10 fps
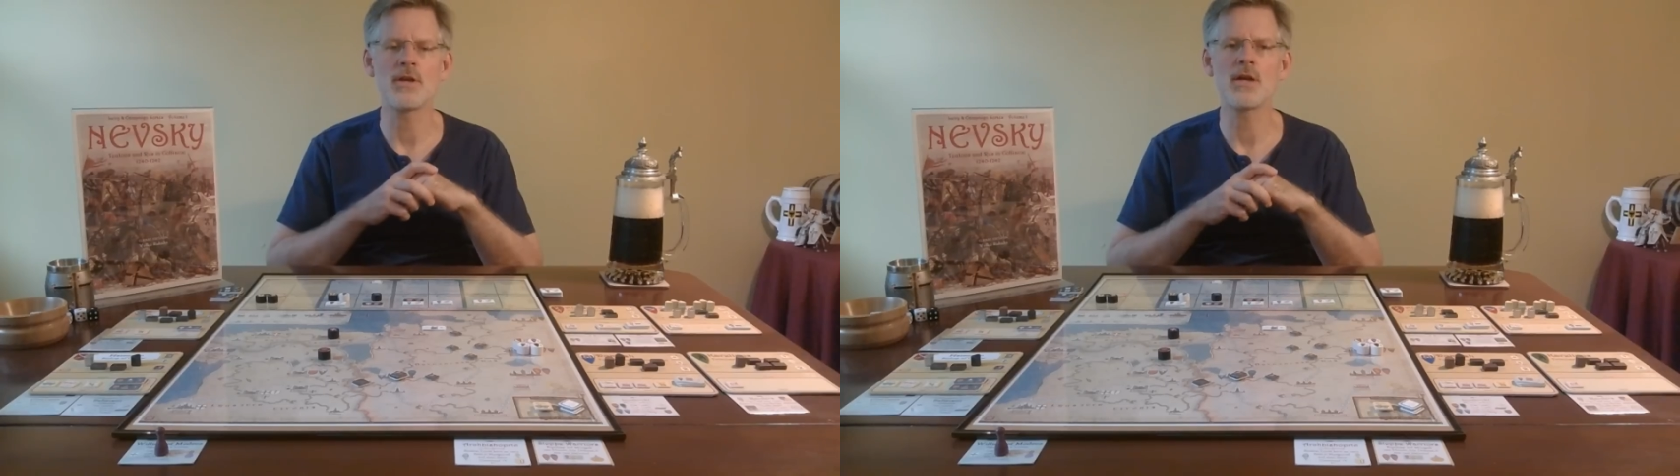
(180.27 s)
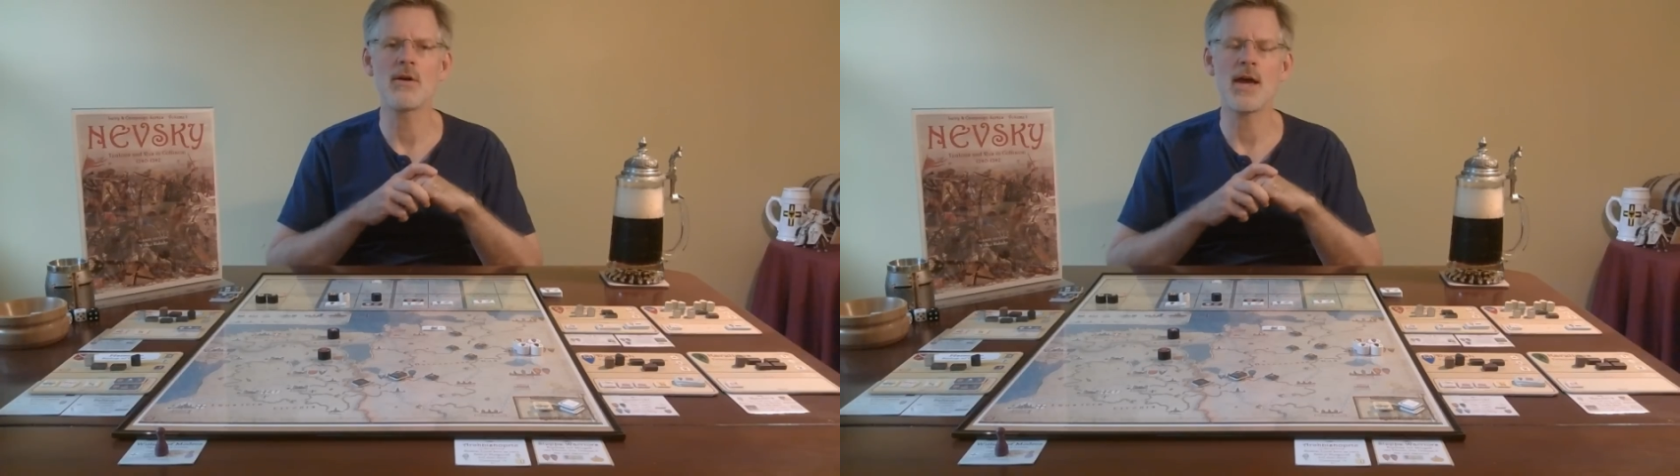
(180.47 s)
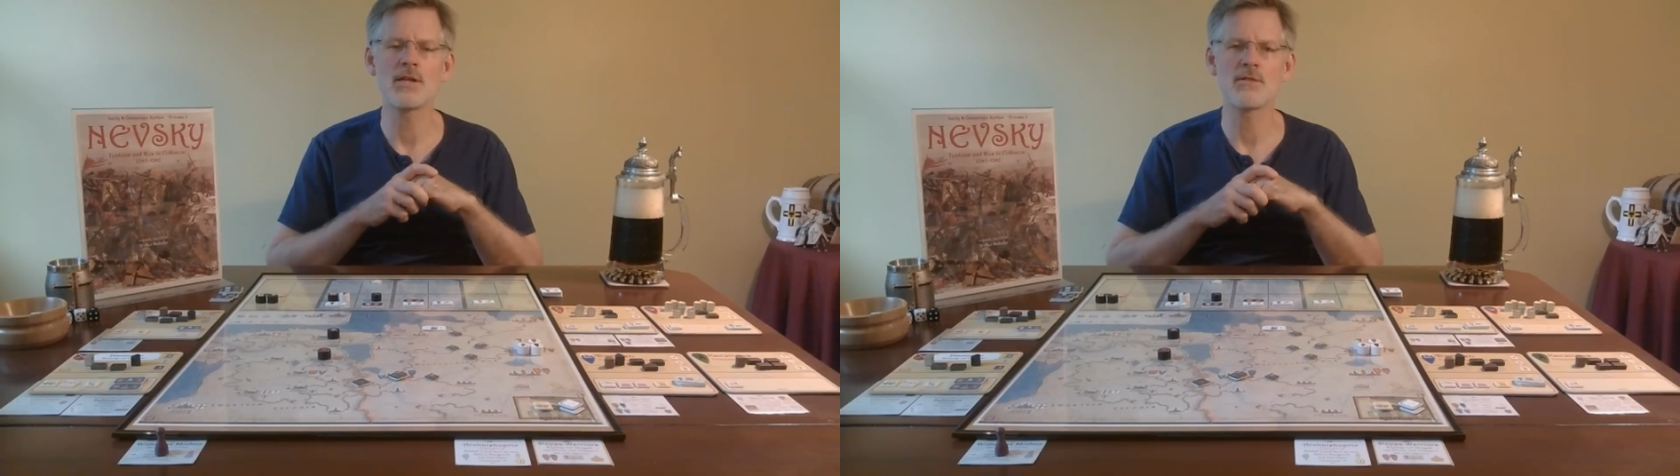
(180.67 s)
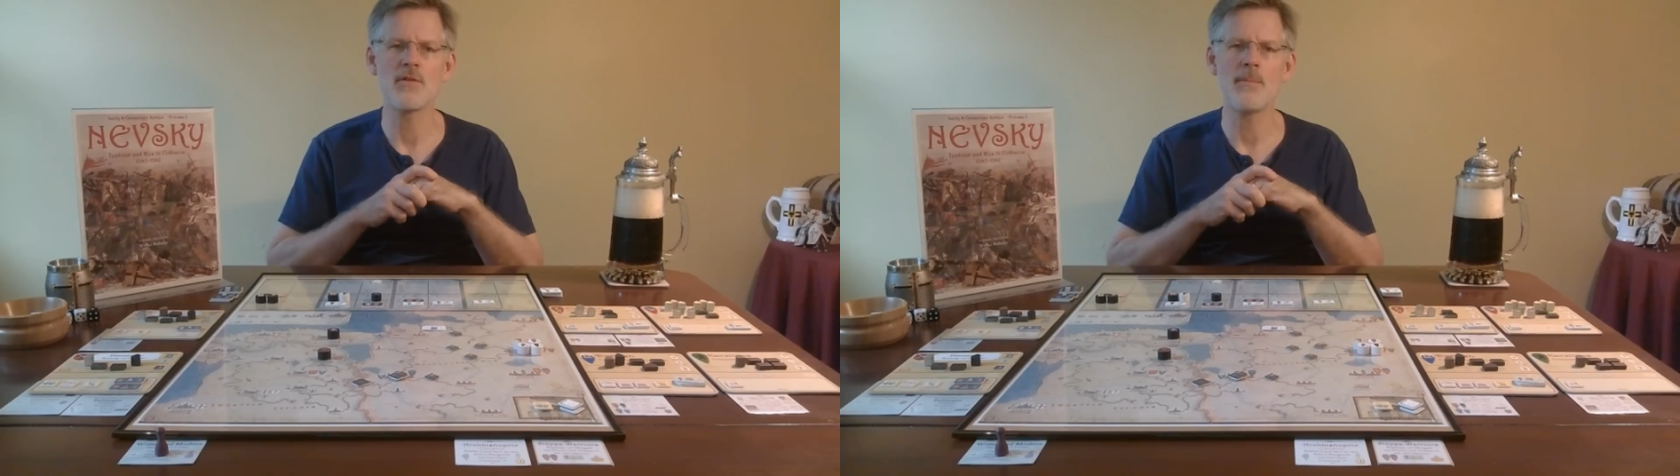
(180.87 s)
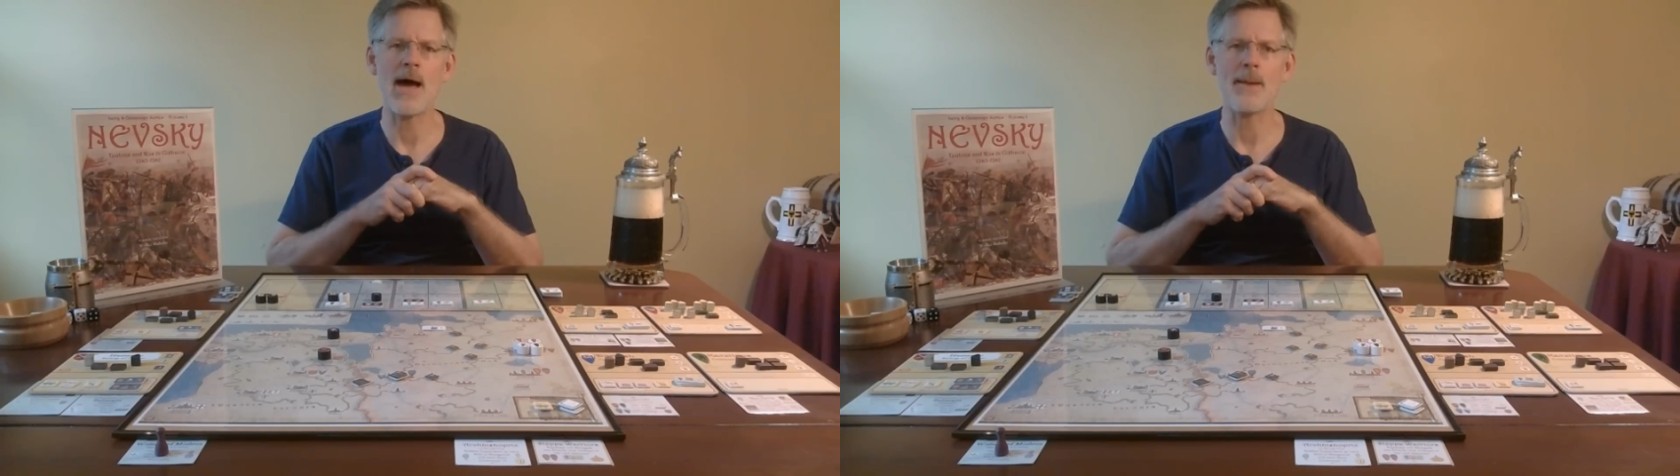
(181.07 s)
the near edge of
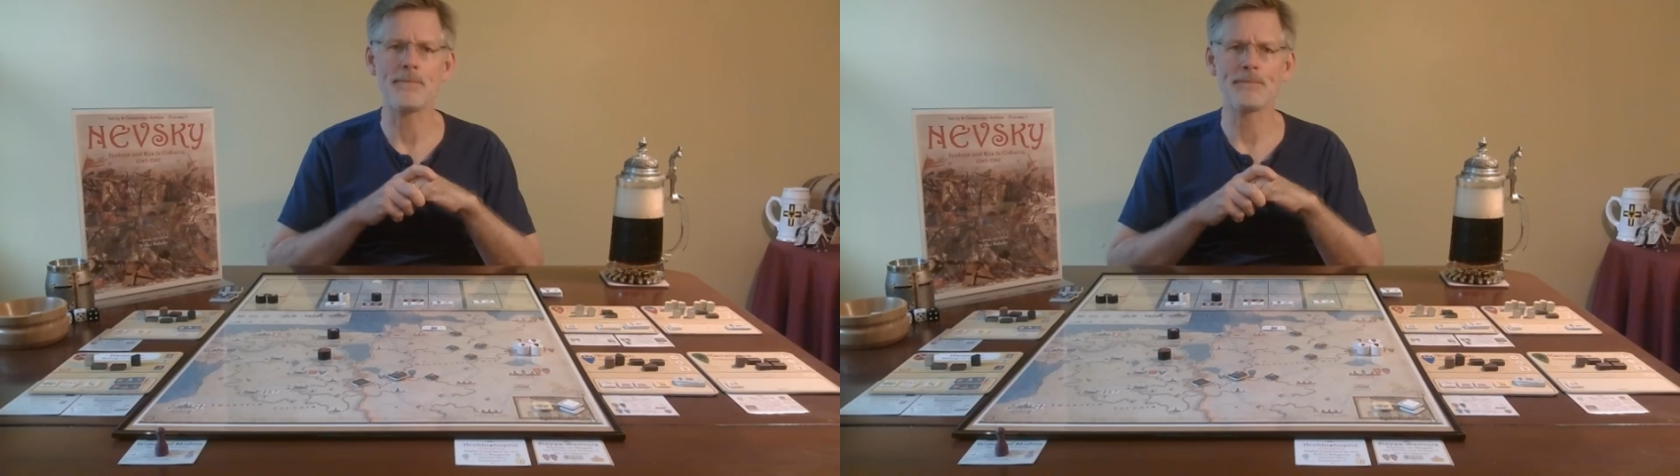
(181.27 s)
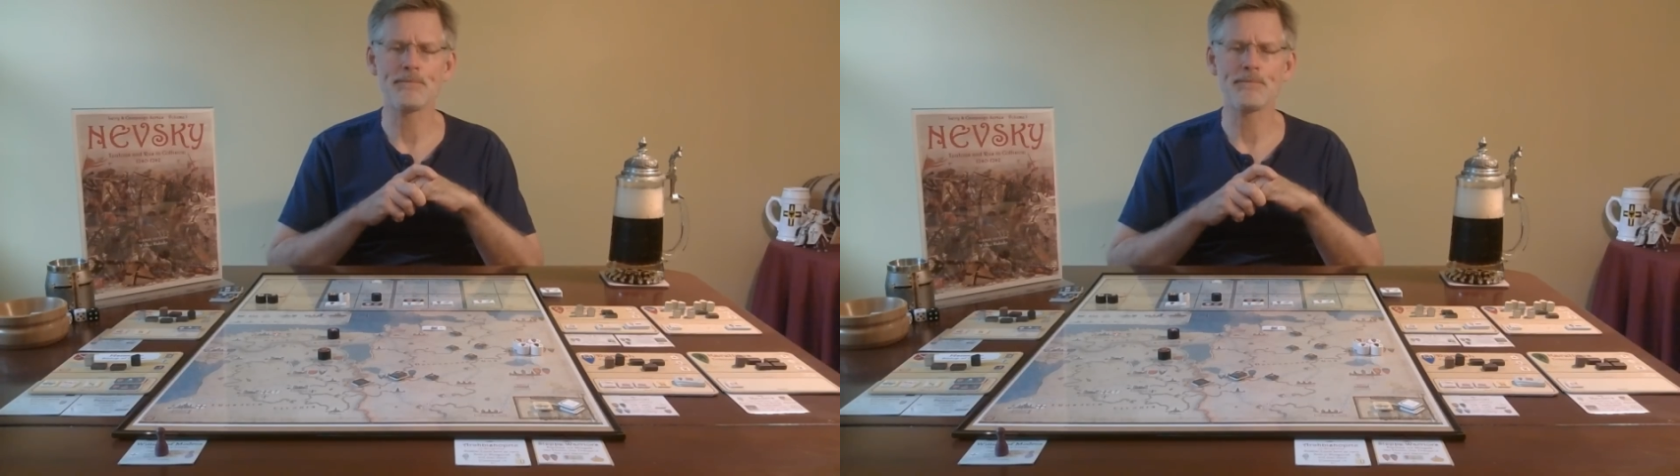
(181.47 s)
the map